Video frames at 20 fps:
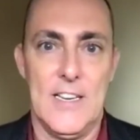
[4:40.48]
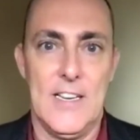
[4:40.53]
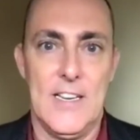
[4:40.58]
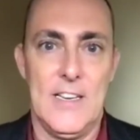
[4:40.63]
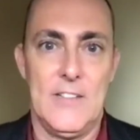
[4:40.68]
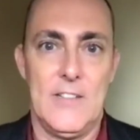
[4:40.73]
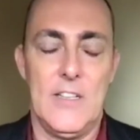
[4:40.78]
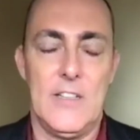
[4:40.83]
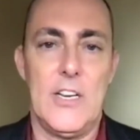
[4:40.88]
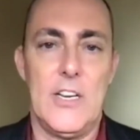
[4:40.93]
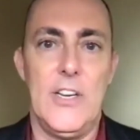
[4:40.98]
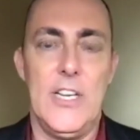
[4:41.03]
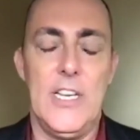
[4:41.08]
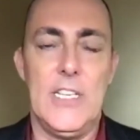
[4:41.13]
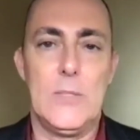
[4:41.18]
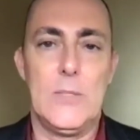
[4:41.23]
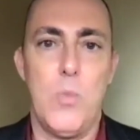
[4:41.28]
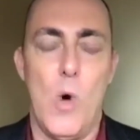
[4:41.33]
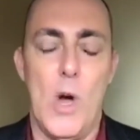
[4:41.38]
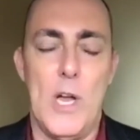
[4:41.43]
that there
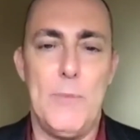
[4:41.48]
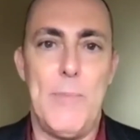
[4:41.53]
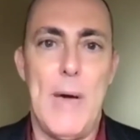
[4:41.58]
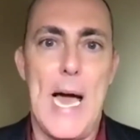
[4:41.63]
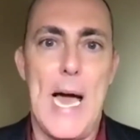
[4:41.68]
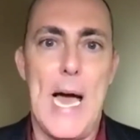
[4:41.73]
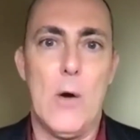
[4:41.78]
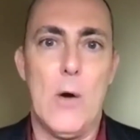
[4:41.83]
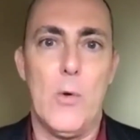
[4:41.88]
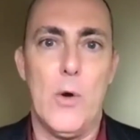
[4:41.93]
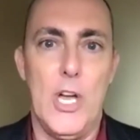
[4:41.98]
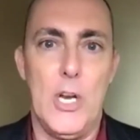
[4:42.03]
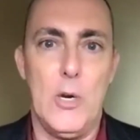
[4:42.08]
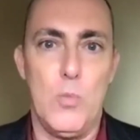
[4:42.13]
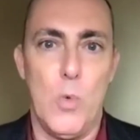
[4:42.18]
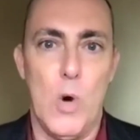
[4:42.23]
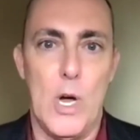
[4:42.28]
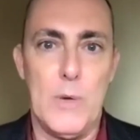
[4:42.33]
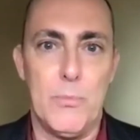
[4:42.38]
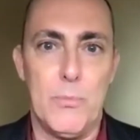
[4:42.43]
is one power and
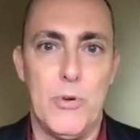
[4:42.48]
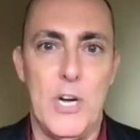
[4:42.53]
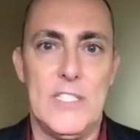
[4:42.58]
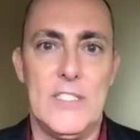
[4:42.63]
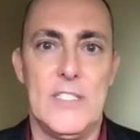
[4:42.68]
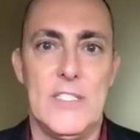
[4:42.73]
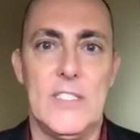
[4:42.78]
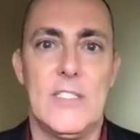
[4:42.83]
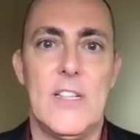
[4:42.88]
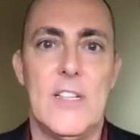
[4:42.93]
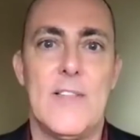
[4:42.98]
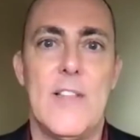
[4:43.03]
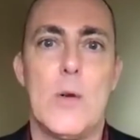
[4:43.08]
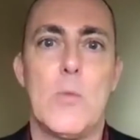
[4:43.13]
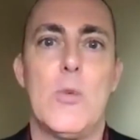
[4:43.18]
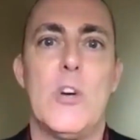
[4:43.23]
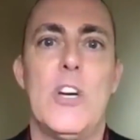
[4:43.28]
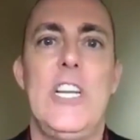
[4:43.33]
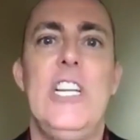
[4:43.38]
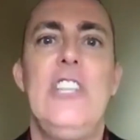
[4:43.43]
one presence, and that
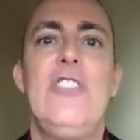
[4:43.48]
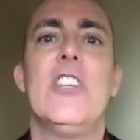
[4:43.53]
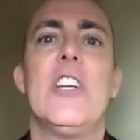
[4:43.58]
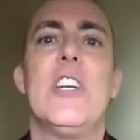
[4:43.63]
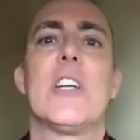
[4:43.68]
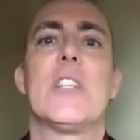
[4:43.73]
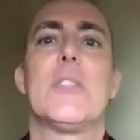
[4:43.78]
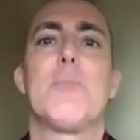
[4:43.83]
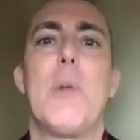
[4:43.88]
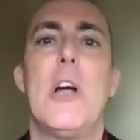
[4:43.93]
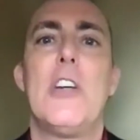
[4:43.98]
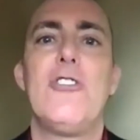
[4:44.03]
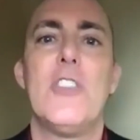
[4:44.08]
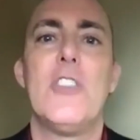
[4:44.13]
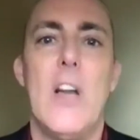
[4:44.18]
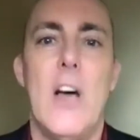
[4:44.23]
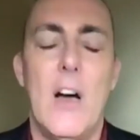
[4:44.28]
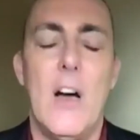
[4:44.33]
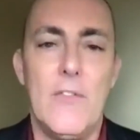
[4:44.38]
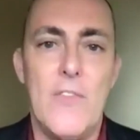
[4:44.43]
we're each an
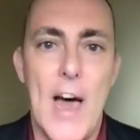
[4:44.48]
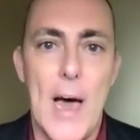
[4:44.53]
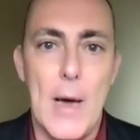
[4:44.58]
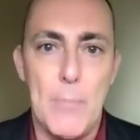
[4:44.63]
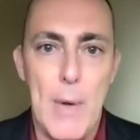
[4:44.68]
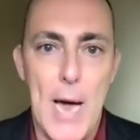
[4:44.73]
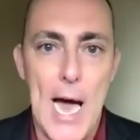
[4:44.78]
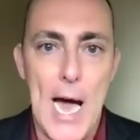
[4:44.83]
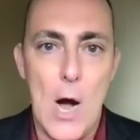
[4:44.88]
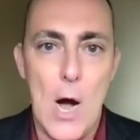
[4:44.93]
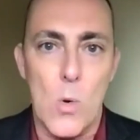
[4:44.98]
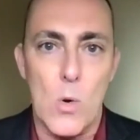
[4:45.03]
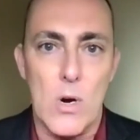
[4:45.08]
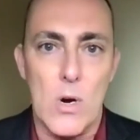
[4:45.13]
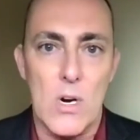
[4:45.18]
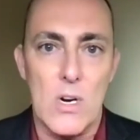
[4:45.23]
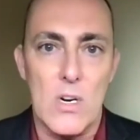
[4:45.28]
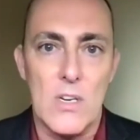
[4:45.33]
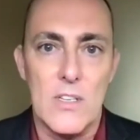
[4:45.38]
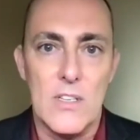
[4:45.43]
expression of that
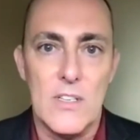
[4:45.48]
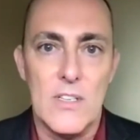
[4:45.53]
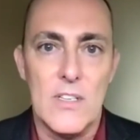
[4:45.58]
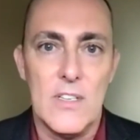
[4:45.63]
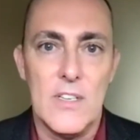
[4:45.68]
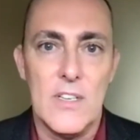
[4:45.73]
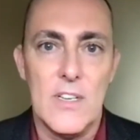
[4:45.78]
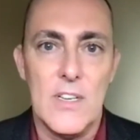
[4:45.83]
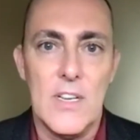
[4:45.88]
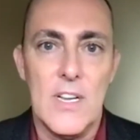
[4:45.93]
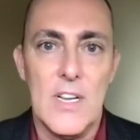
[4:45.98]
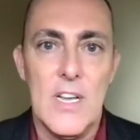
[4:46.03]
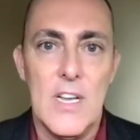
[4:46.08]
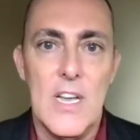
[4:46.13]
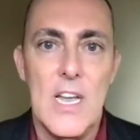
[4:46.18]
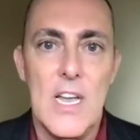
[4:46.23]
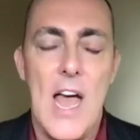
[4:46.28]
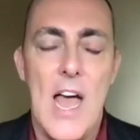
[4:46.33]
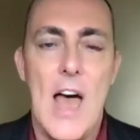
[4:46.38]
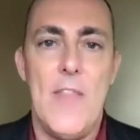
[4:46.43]
power.
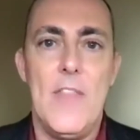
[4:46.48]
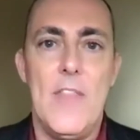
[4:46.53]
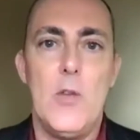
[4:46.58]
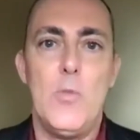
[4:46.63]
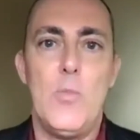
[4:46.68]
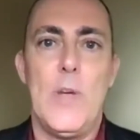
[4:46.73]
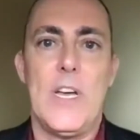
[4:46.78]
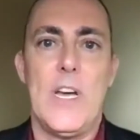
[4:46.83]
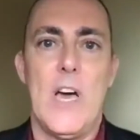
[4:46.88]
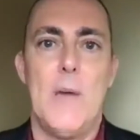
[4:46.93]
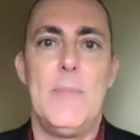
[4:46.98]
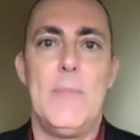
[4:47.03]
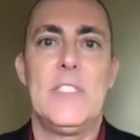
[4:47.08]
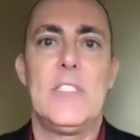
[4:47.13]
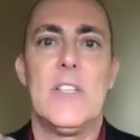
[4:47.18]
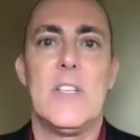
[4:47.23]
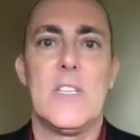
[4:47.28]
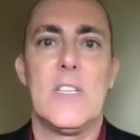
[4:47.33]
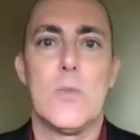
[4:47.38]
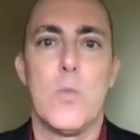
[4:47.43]
And then we come
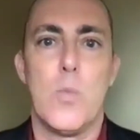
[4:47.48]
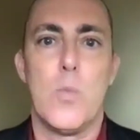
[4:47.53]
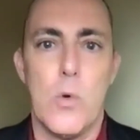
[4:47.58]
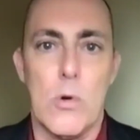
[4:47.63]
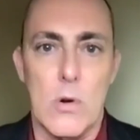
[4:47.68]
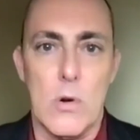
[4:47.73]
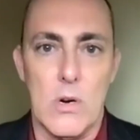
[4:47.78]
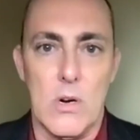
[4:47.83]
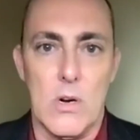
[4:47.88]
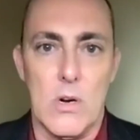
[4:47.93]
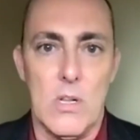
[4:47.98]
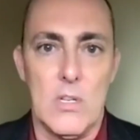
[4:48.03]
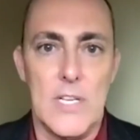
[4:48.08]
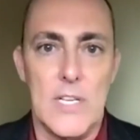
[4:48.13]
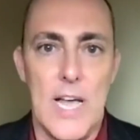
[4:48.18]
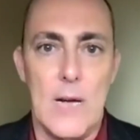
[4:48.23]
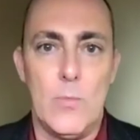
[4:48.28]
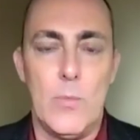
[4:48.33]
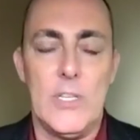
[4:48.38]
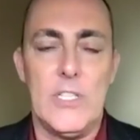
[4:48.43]
into this world
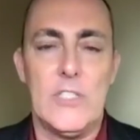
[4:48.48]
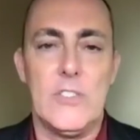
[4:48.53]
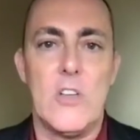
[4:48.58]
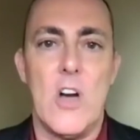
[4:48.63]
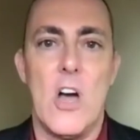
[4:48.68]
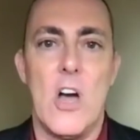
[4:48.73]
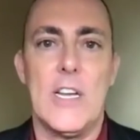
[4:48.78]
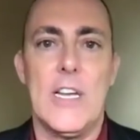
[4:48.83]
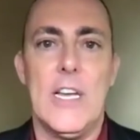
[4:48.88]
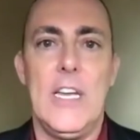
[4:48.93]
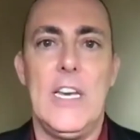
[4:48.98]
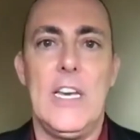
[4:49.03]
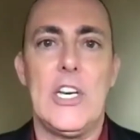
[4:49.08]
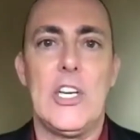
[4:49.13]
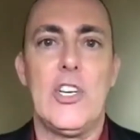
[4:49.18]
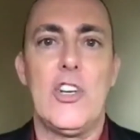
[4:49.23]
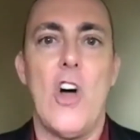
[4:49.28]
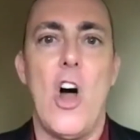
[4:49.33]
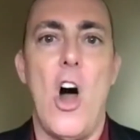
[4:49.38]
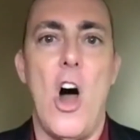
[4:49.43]
and we start
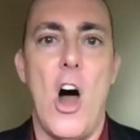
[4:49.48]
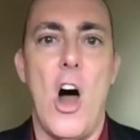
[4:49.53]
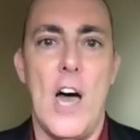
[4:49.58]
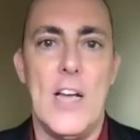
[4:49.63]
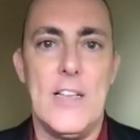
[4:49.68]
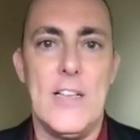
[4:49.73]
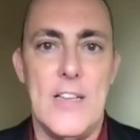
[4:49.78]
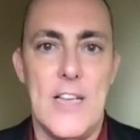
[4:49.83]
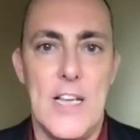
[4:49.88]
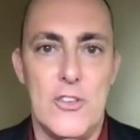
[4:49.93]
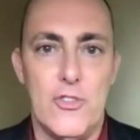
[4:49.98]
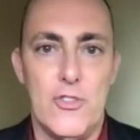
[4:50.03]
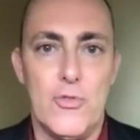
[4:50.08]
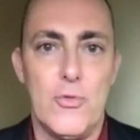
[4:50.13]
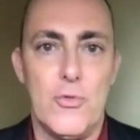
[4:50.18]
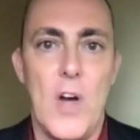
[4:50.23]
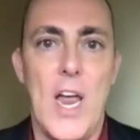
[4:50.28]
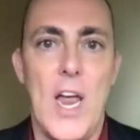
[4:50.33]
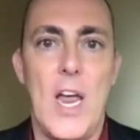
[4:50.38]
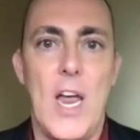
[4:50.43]
getting taught and
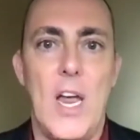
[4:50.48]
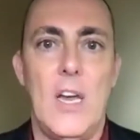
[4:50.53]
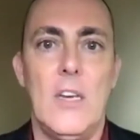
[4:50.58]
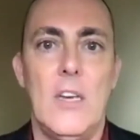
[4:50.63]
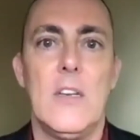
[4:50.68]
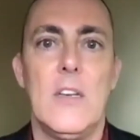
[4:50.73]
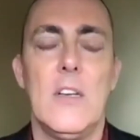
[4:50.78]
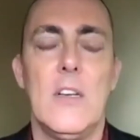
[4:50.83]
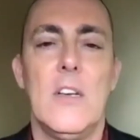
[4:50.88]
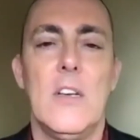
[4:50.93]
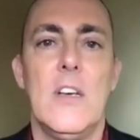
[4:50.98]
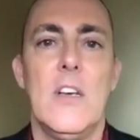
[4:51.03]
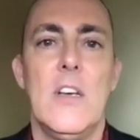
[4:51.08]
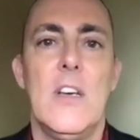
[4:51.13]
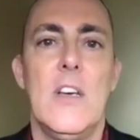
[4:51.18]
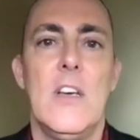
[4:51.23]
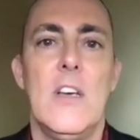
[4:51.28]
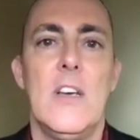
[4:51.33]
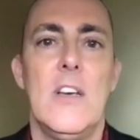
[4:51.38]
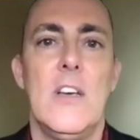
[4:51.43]
trained
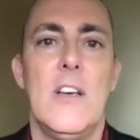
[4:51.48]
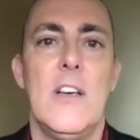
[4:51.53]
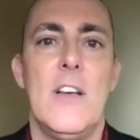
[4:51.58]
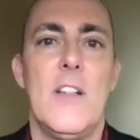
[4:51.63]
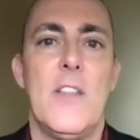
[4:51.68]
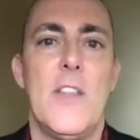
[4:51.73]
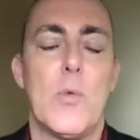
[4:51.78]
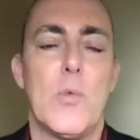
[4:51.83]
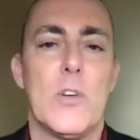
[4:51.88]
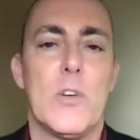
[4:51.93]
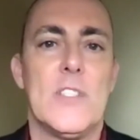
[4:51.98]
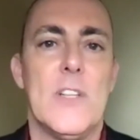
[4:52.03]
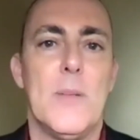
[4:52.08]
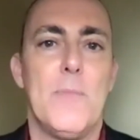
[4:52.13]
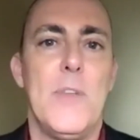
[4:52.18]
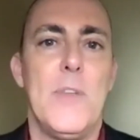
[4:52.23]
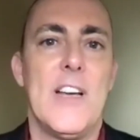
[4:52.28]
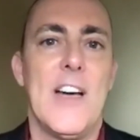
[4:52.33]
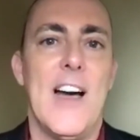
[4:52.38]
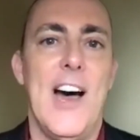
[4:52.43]
that we're
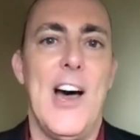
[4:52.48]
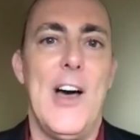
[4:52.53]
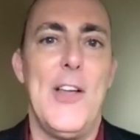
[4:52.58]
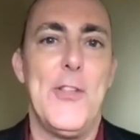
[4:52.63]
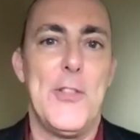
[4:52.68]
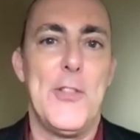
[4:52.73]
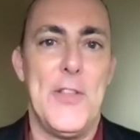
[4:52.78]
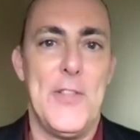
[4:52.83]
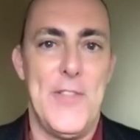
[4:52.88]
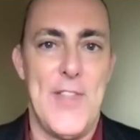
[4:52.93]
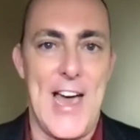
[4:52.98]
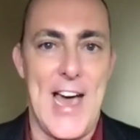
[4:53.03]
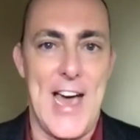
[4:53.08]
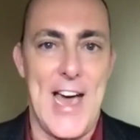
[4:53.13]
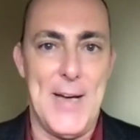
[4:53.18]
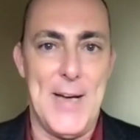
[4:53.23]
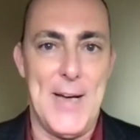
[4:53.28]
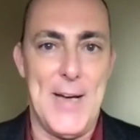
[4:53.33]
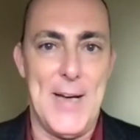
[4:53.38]
something other than that.